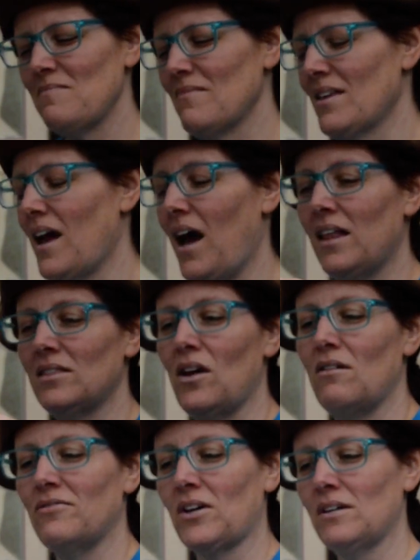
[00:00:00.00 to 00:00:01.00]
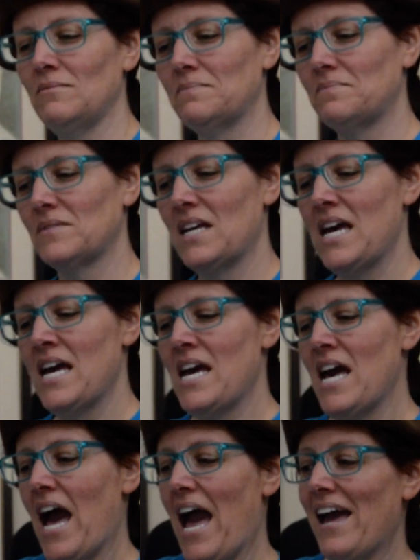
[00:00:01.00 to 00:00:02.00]
I love her.
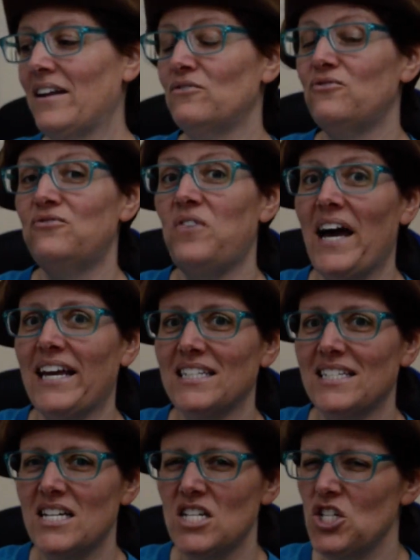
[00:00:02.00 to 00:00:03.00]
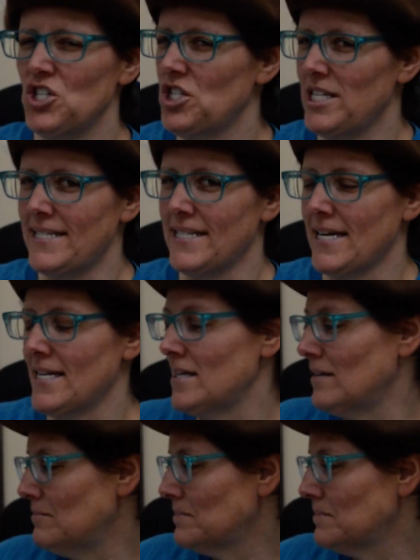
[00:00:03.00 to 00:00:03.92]
And fight she did.